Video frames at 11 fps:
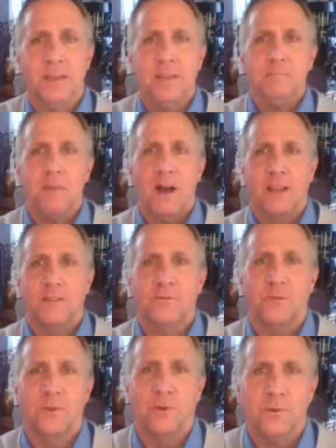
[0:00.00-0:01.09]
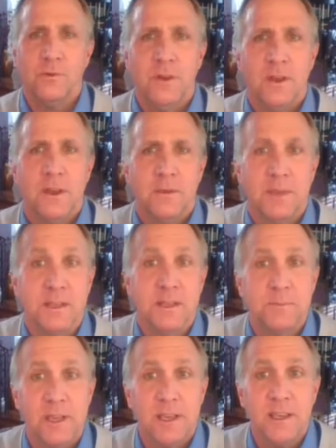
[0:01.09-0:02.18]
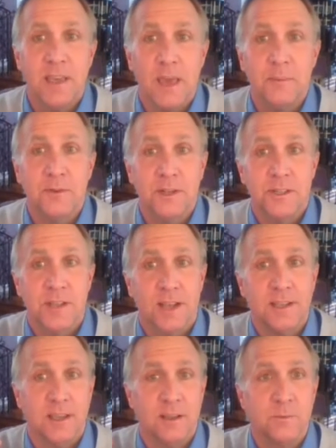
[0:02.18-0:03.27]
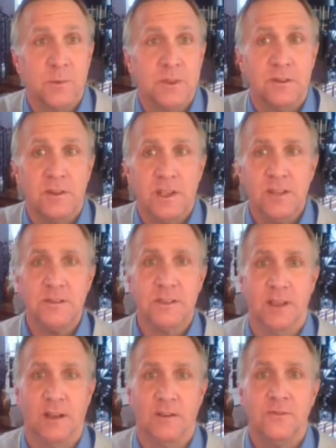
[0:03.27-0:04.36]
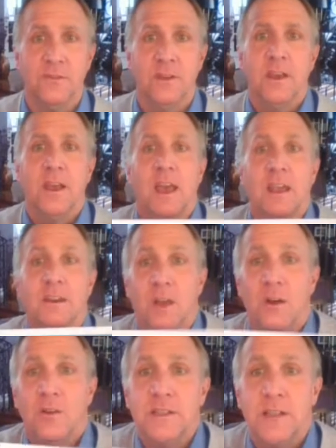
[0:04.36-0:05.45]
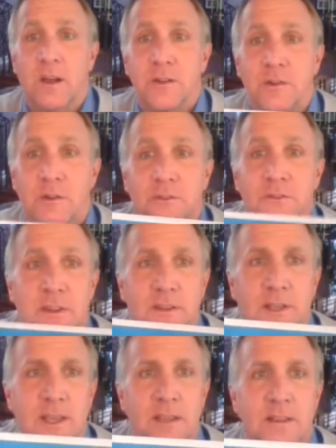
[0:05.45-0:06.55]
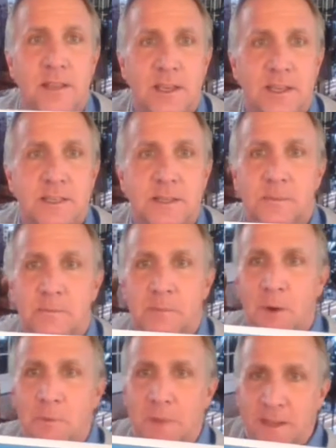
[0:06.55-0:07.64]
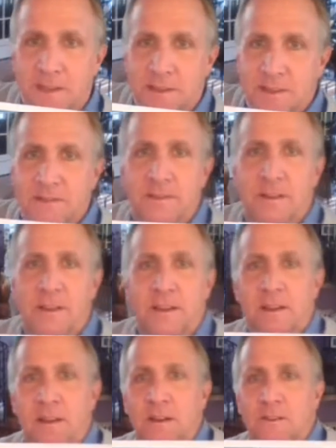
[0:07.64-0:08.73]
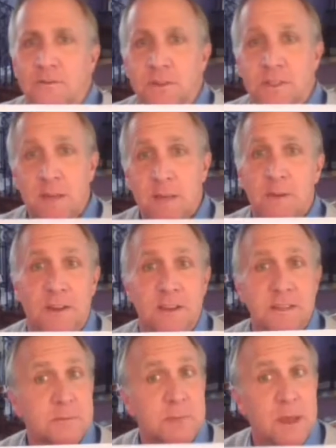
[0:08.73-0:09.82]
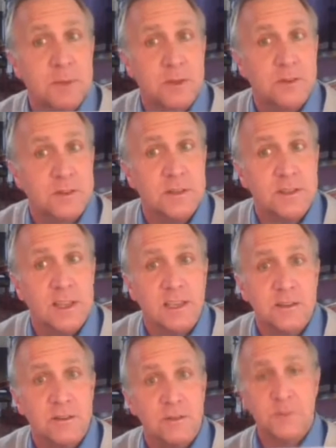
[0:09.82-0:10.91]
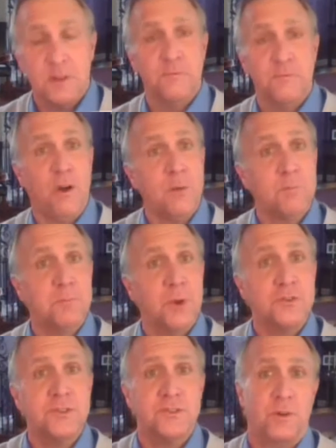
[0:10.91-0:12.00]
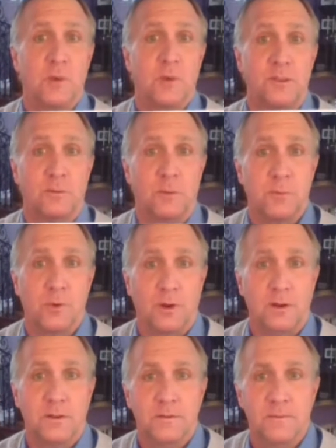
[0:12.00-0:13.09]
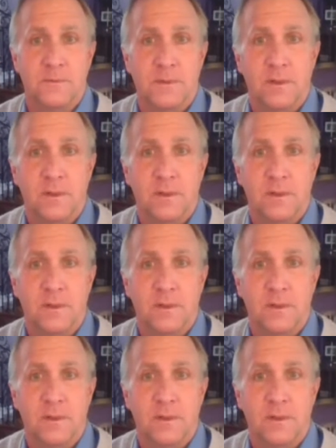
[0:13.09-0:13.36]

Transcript: Being mindful means being able to check in with your inner self and notice how you are feeling in this moment. For some of us, it might be good to think in terms of our personal weather report.